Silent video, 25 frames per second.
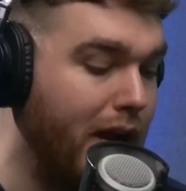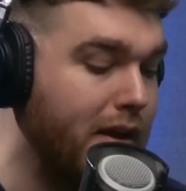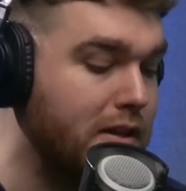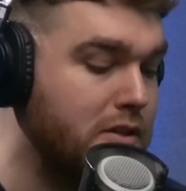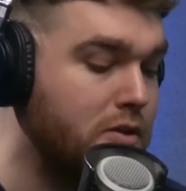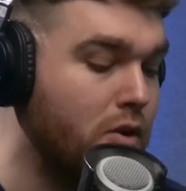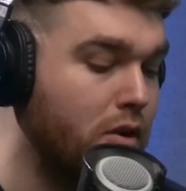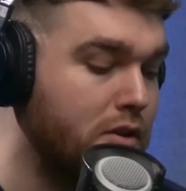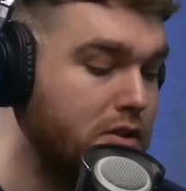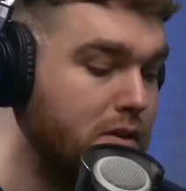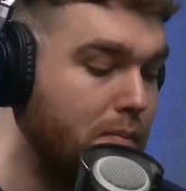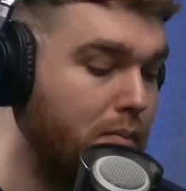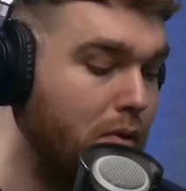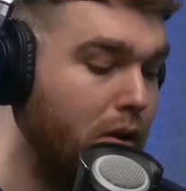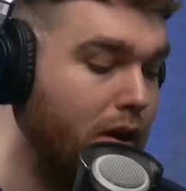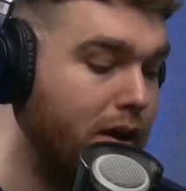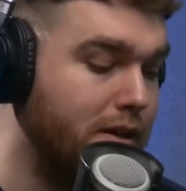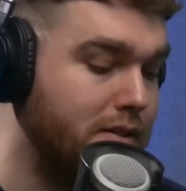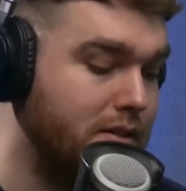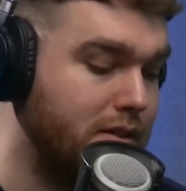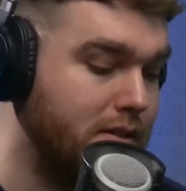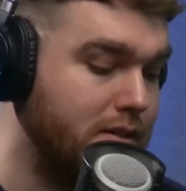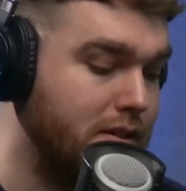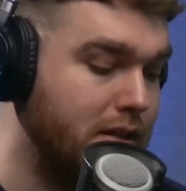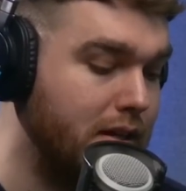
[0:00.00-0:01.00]
And it's not a
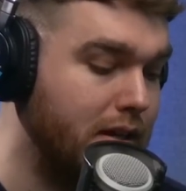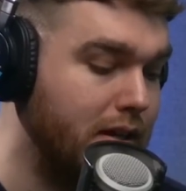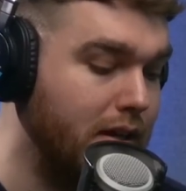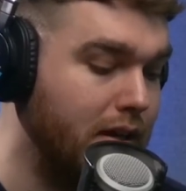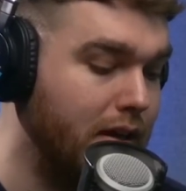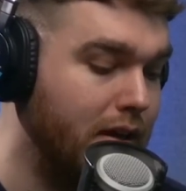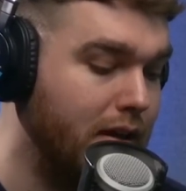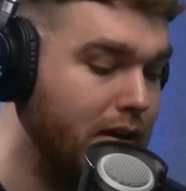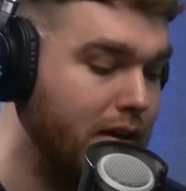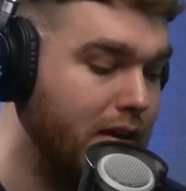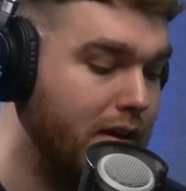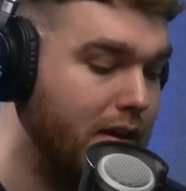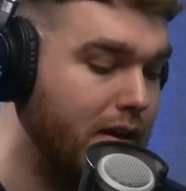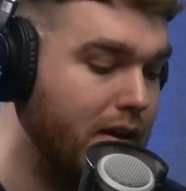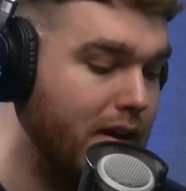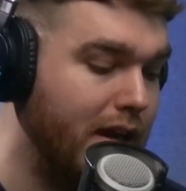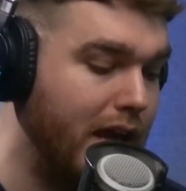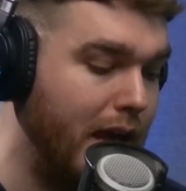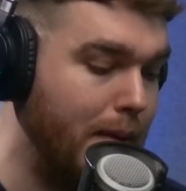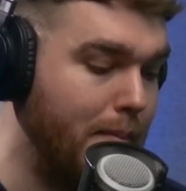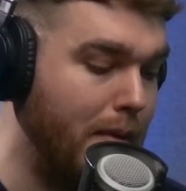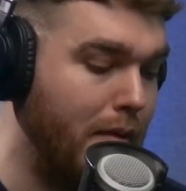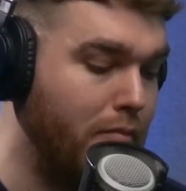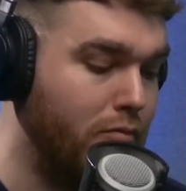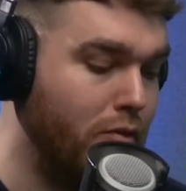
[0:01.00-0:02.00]
surprise to see
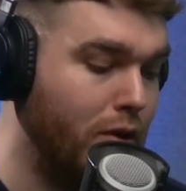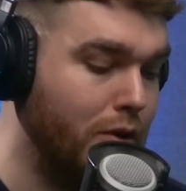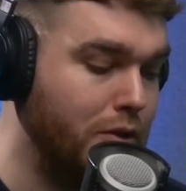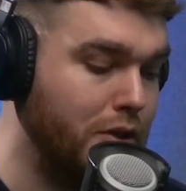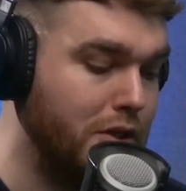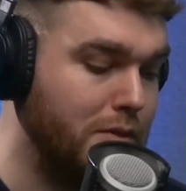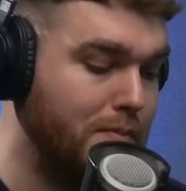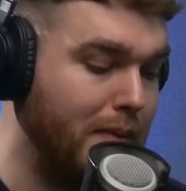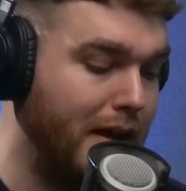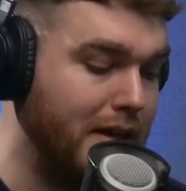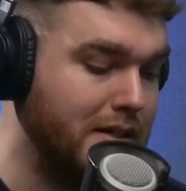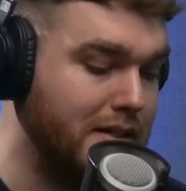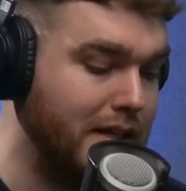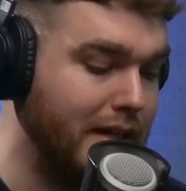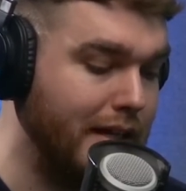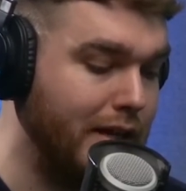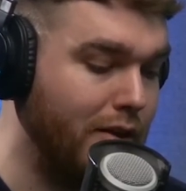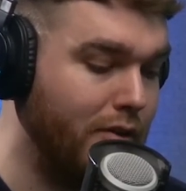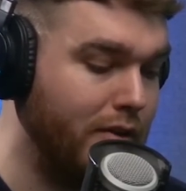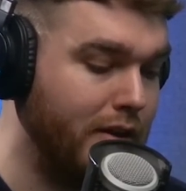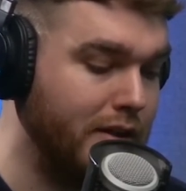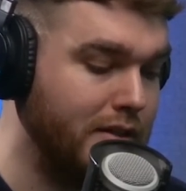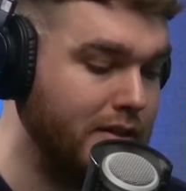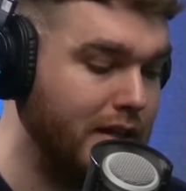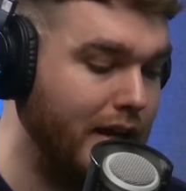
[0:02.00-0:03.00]
him and Rodgers basically
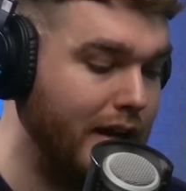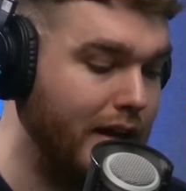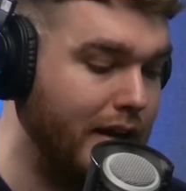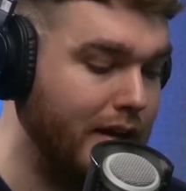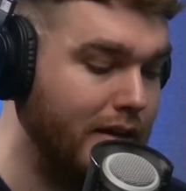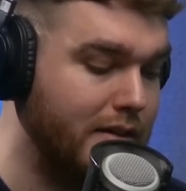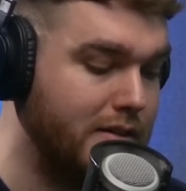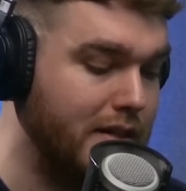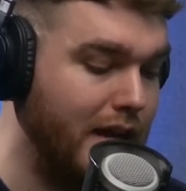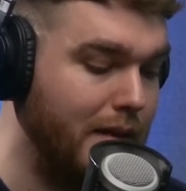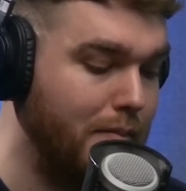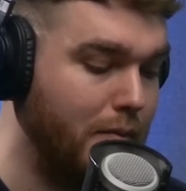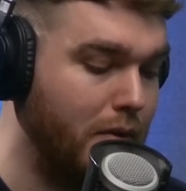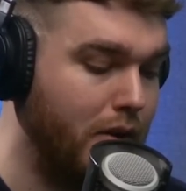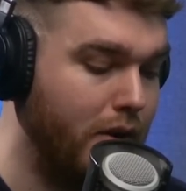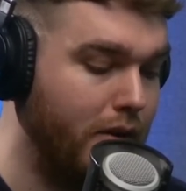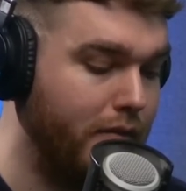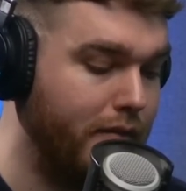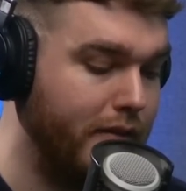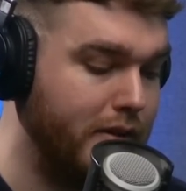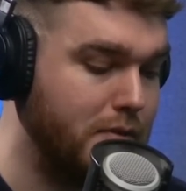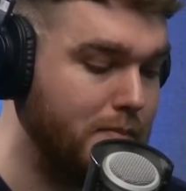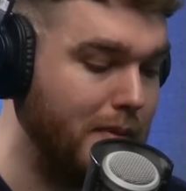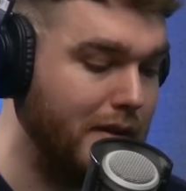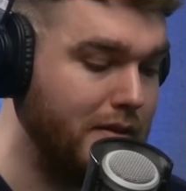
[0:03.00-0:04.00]
on exactly the same kind of
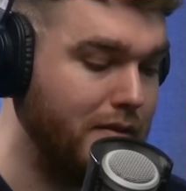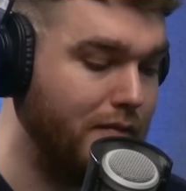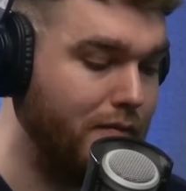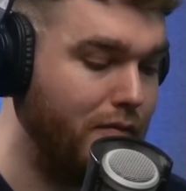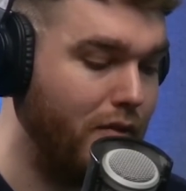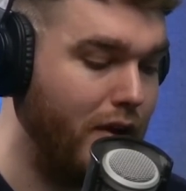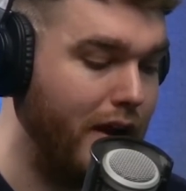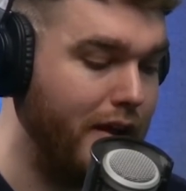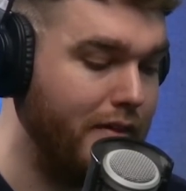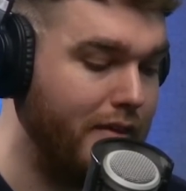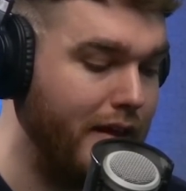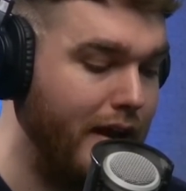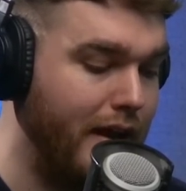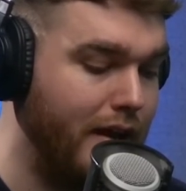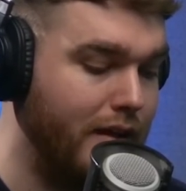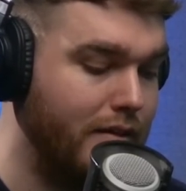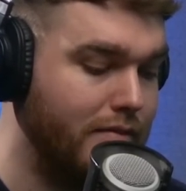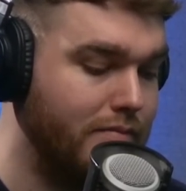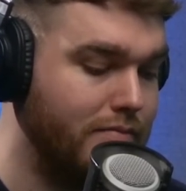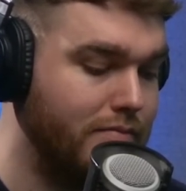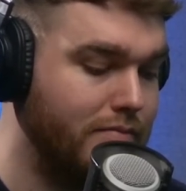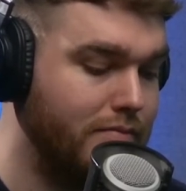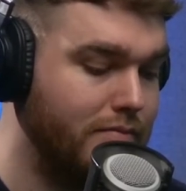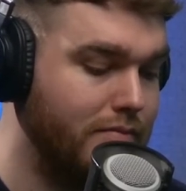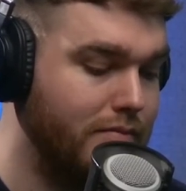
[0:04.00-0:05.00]
expected threat in
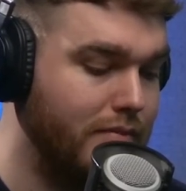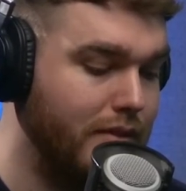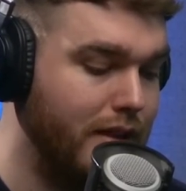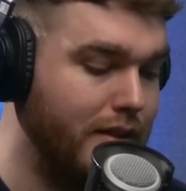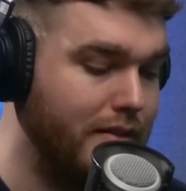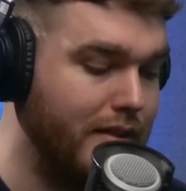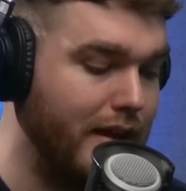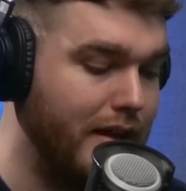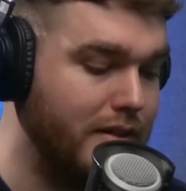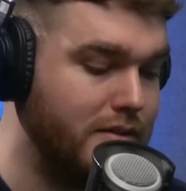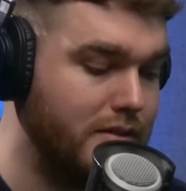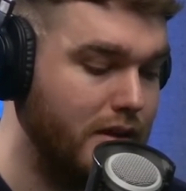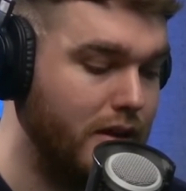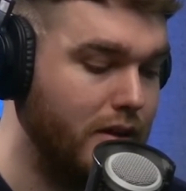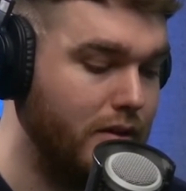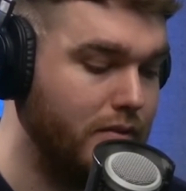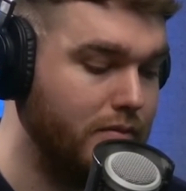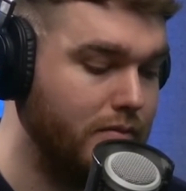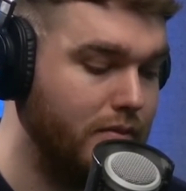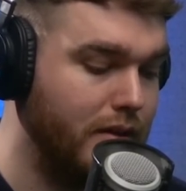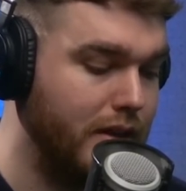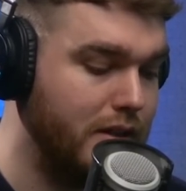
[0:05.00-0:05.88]
that zone.